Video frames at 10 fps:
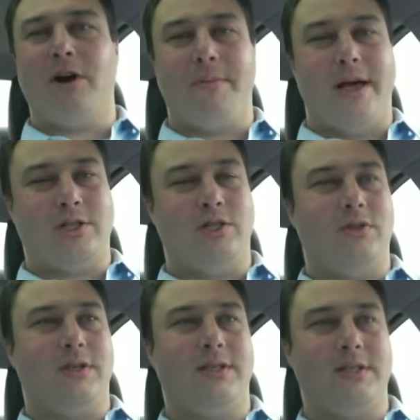part of
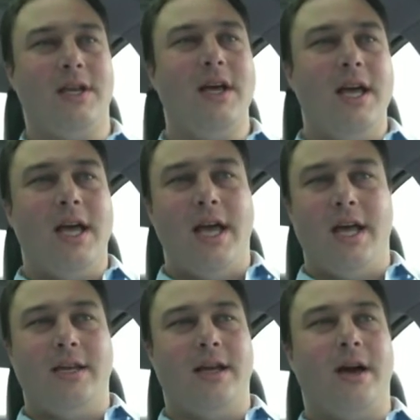Massachusetts,
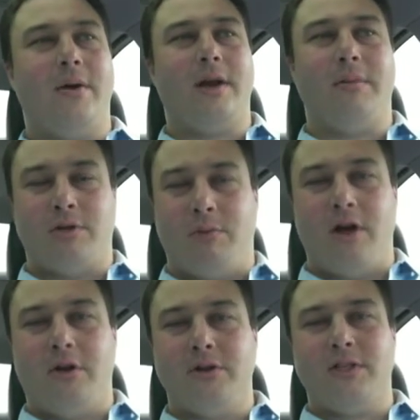and we got a bunch of
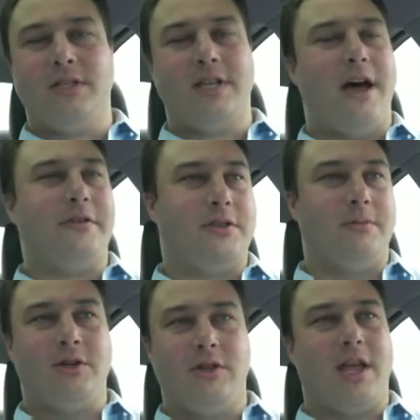potholes and stuff, so
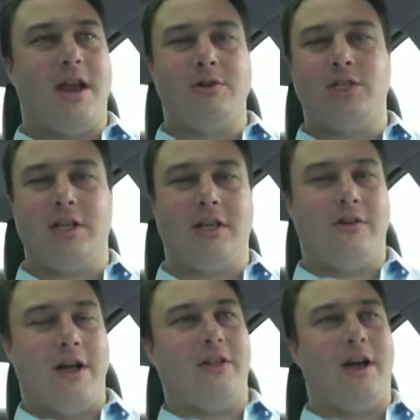I'm sure the camera's jiggling
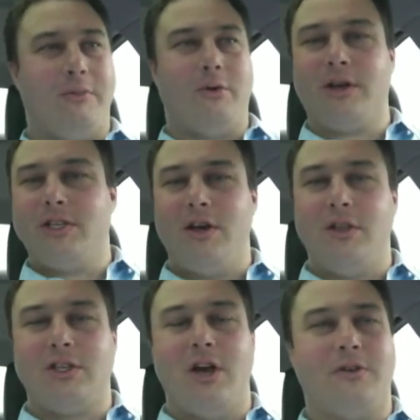around a lot, but we're going to see how
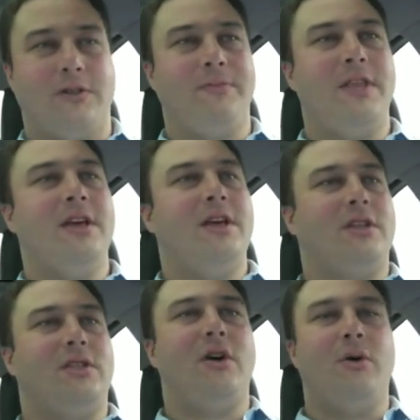this goes.
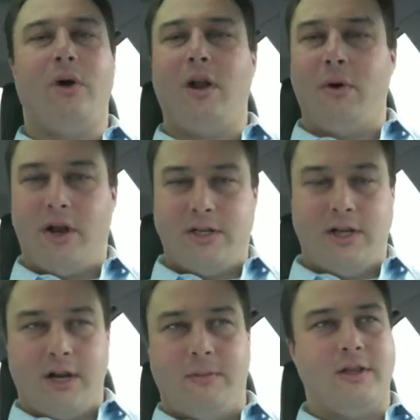So what I wanted to
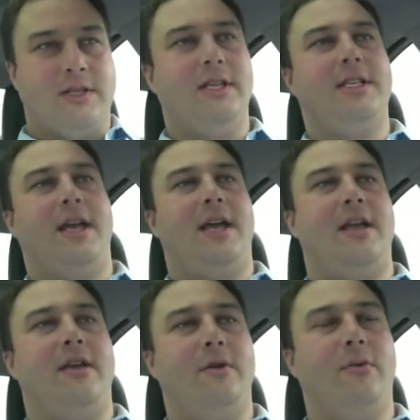talk about
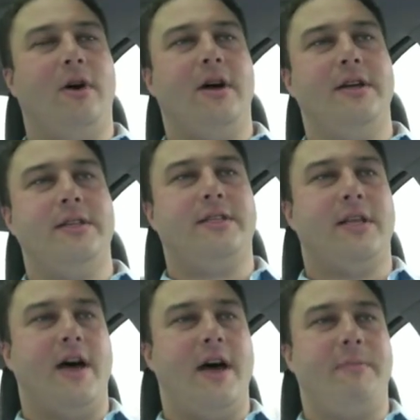today was,
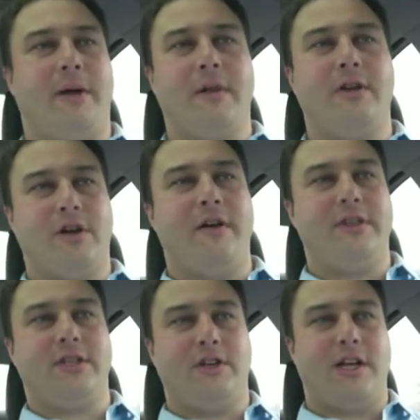and I'm going to
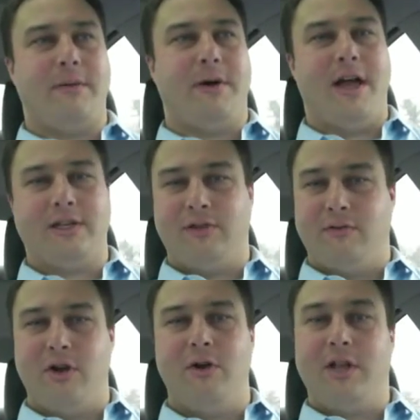obviously try to keep my eyes on
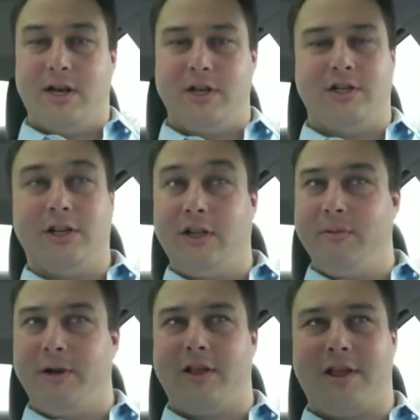the road, in addition to a little bit on the